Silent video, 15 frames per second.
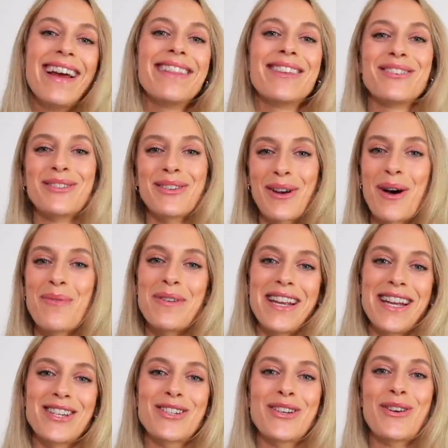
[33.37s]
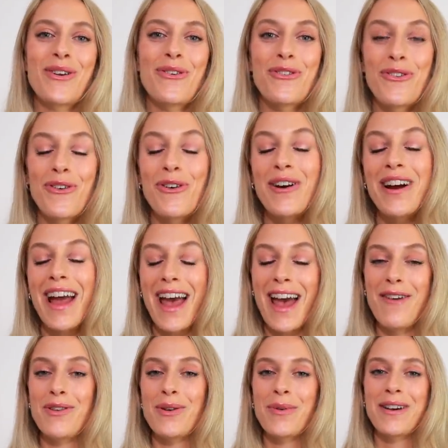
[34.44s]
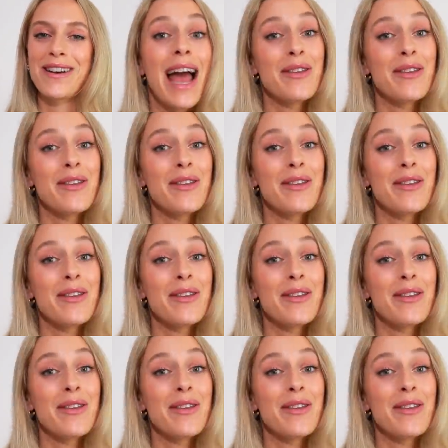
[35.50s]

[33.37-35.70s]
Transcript: There's a combination for everyone.